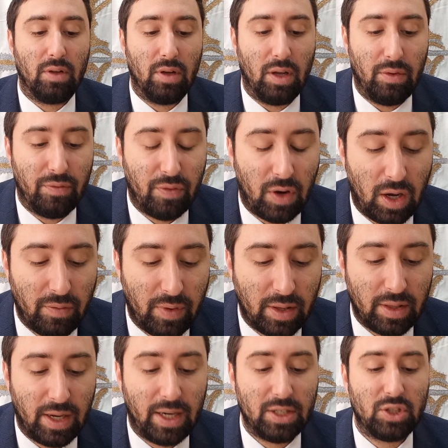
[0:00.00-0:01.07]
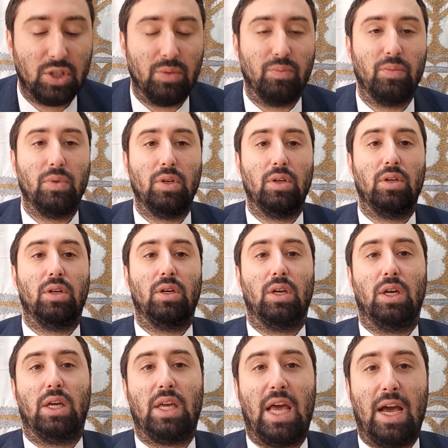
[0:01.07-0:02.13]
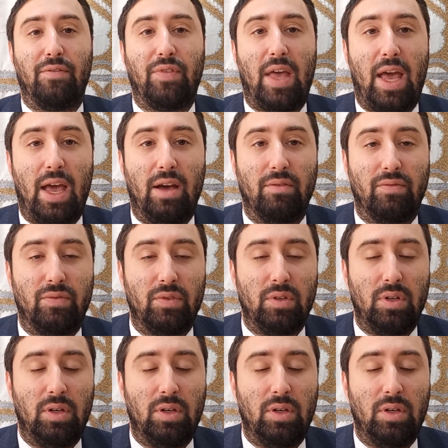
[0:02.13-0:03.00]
adashim. You have to have,